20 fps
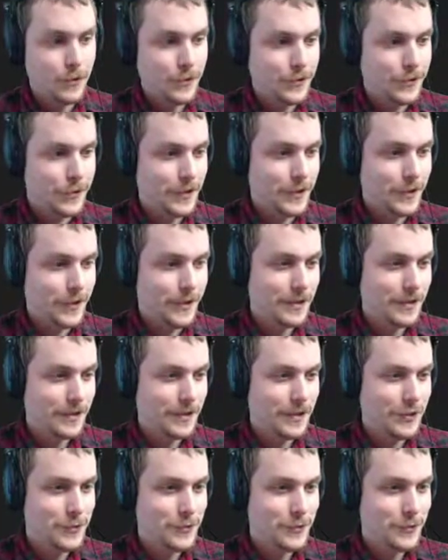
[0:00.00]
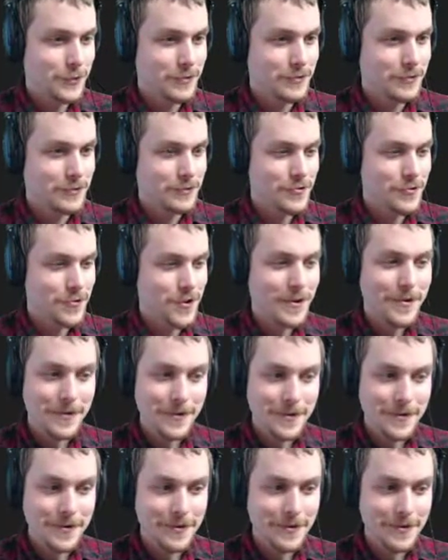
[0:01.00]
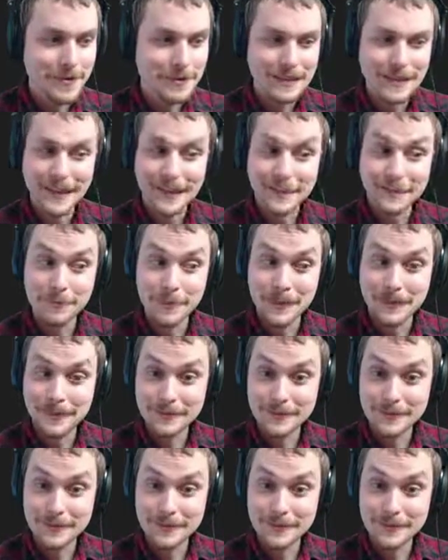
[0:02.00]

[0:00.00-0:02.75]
did I use a generic LastPass